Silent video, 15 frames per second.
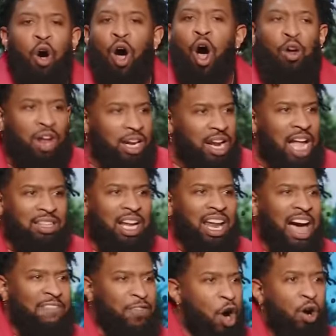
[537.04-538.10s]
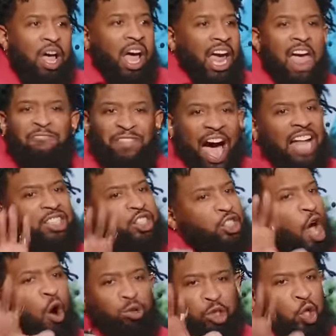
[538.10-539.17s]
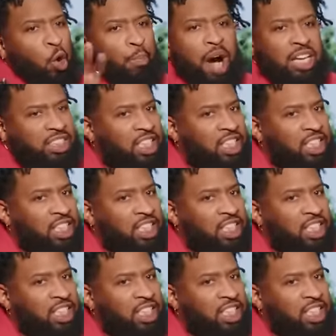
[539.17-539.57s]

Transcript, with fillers: on another level. If I joke too much,